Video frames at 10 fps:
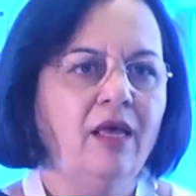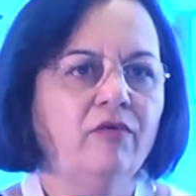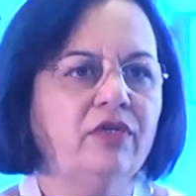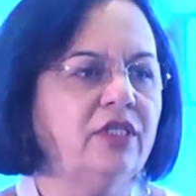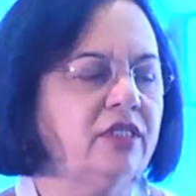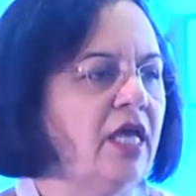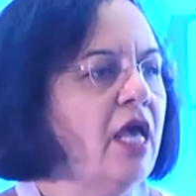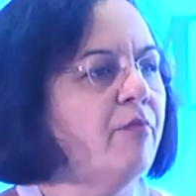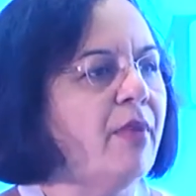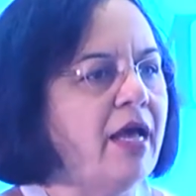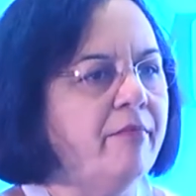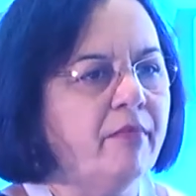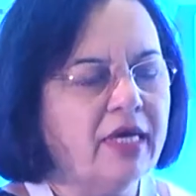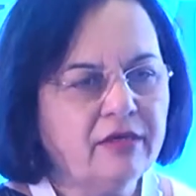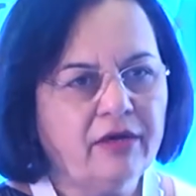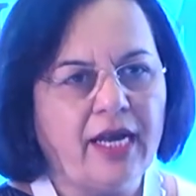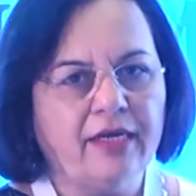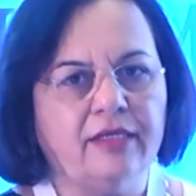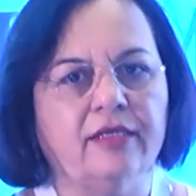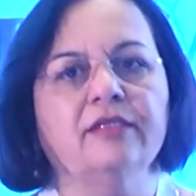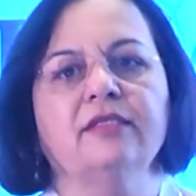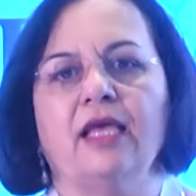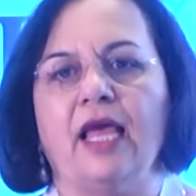which is, my mother had this,